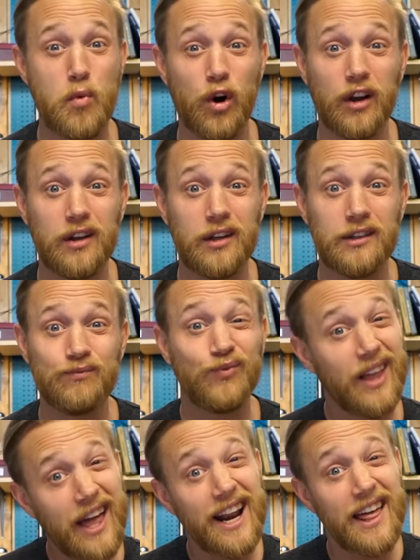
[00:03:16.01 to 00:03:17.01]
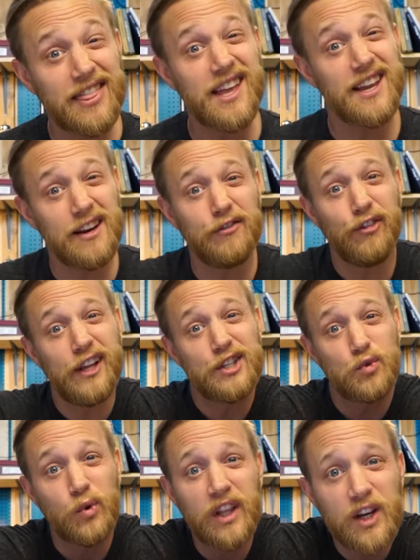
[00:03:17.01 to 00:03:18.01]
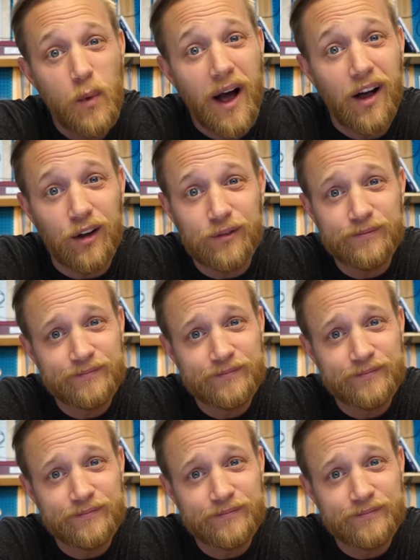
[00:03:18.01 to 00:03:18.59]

work. And I think it fits really well.